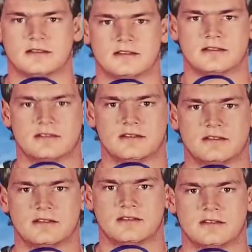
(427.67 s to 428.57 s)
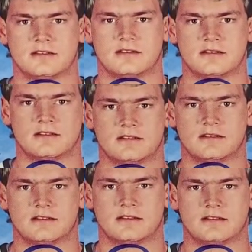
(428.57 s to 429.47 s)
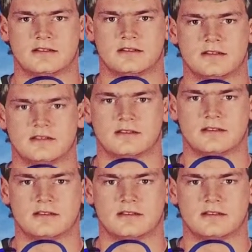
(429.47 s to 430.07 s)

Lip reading: up great too in the blue. There's the Steve